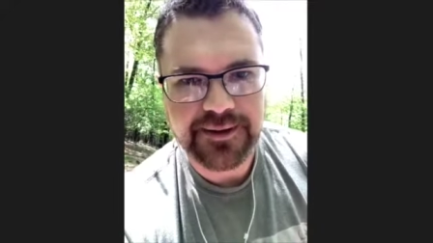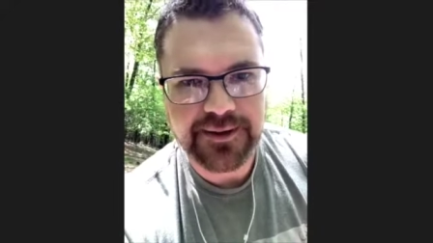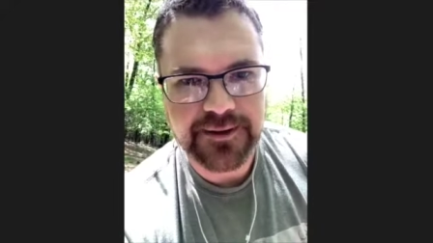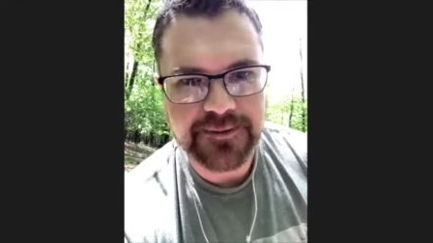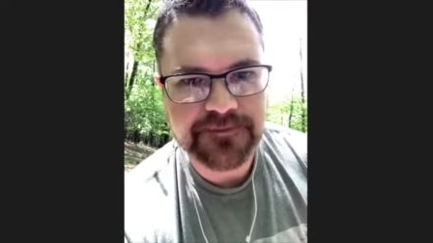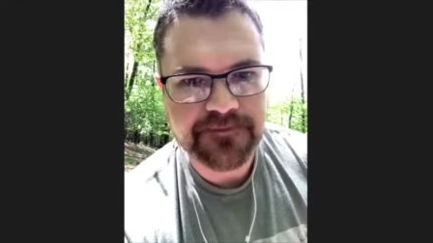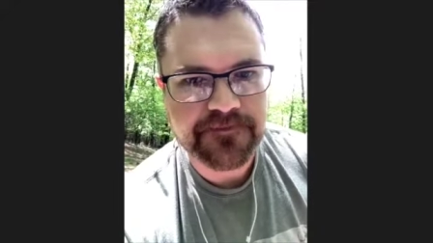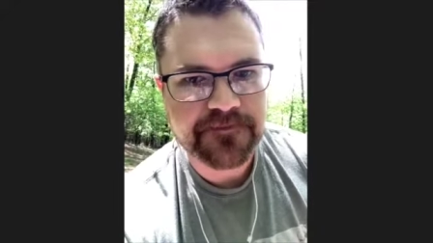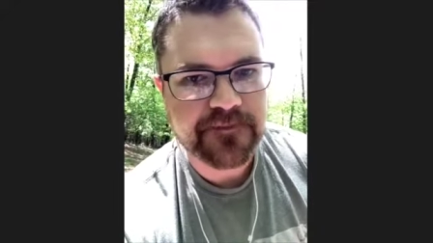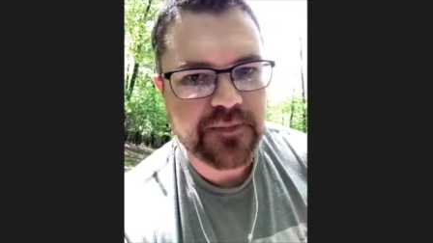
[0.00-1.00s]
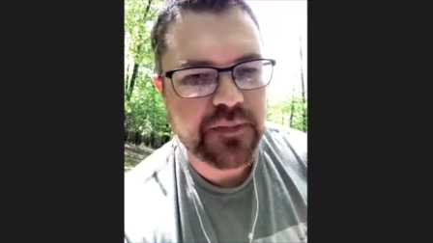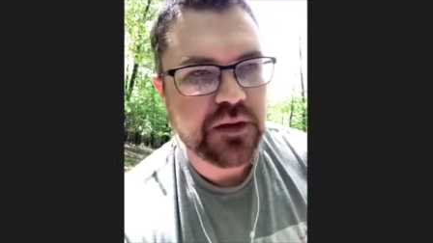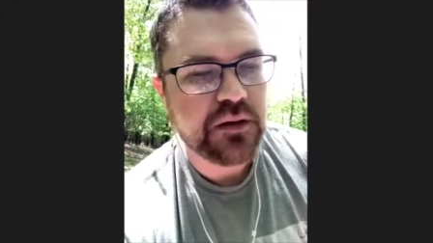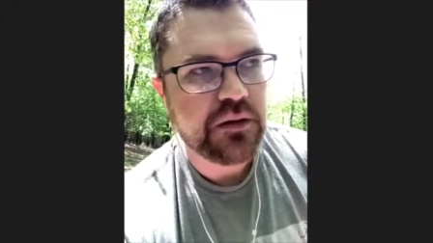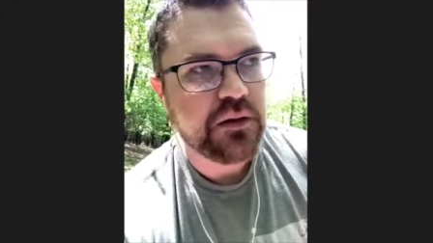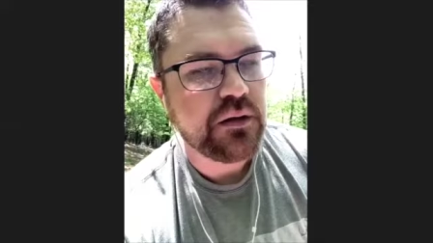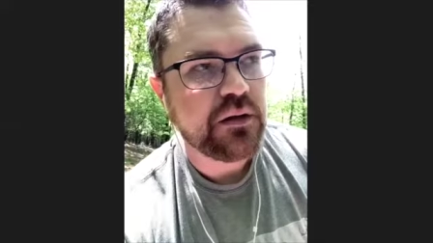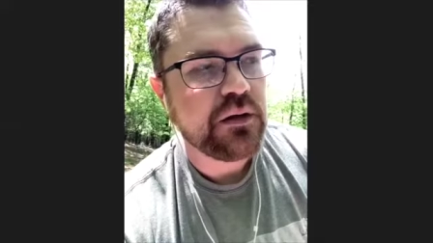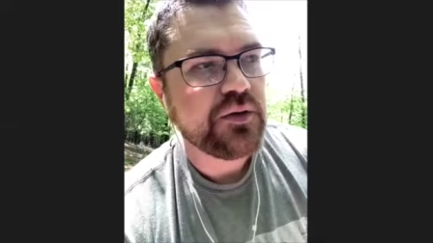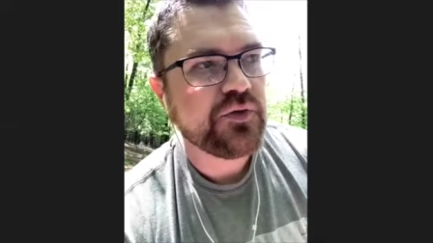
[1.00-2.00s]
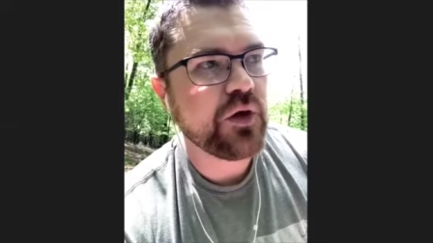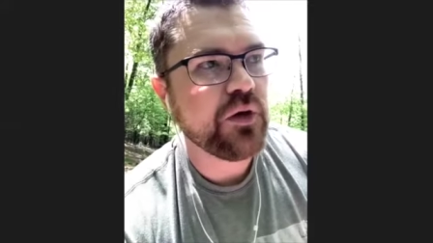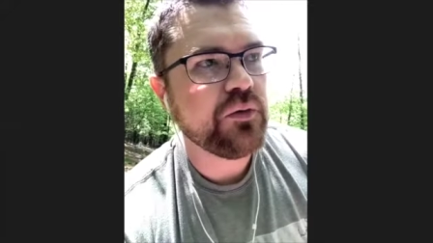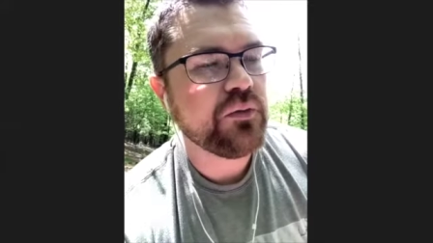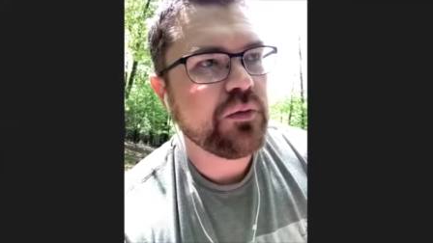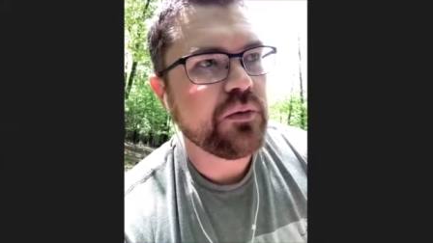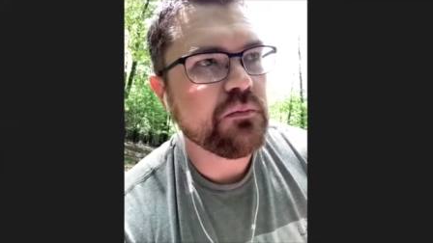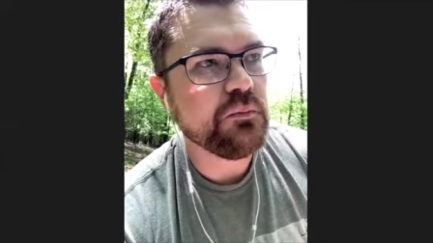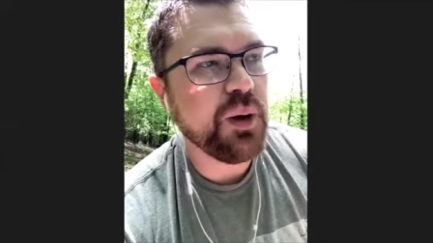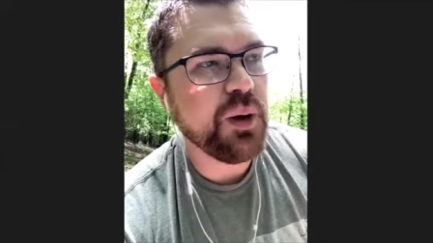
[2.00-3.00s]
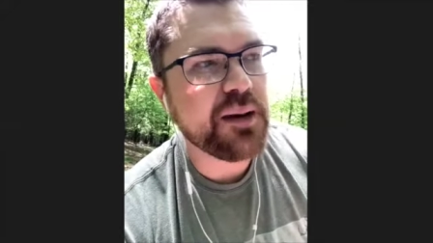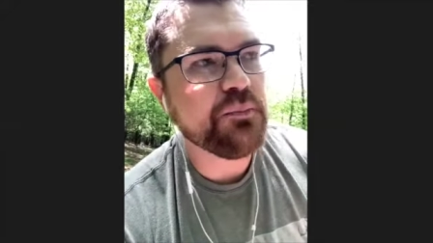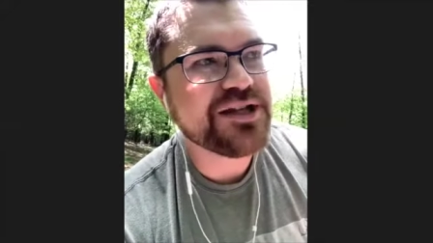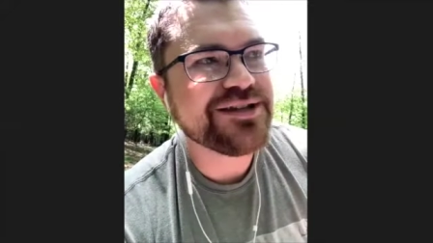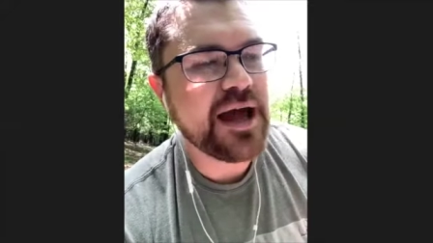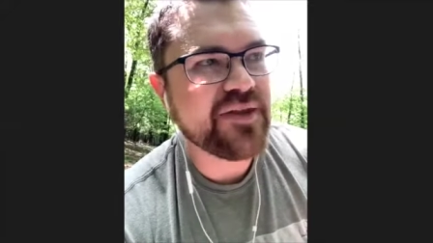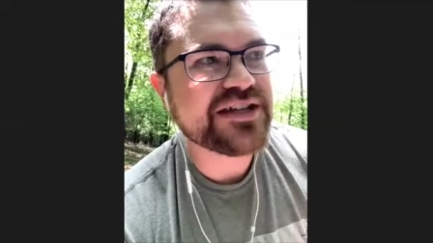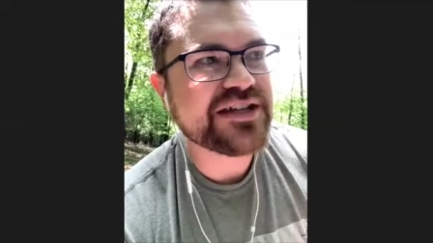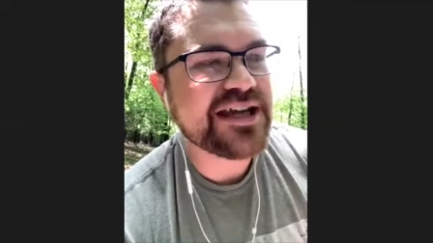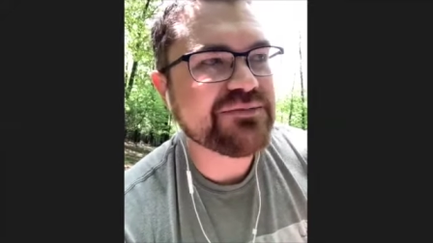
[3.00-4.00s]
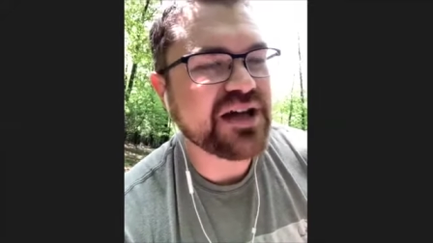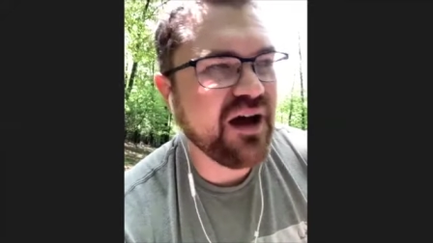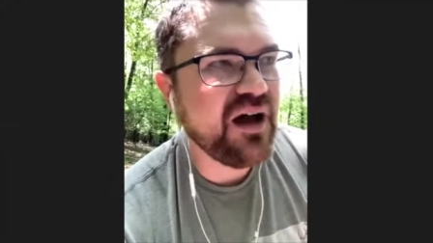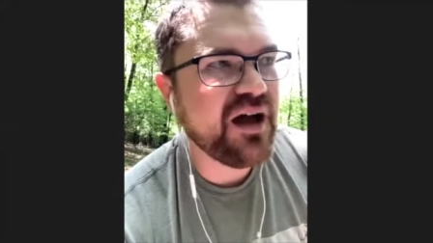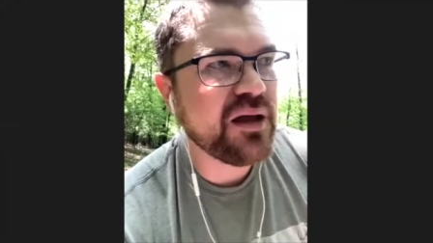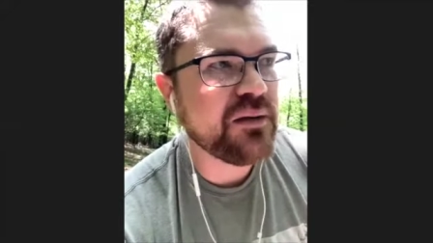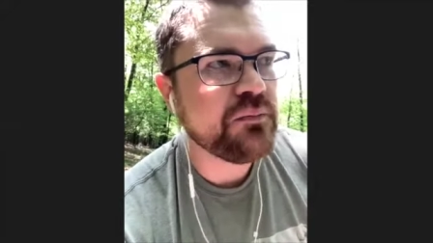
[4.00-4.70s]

Um, That's good. So, but, but at the same time,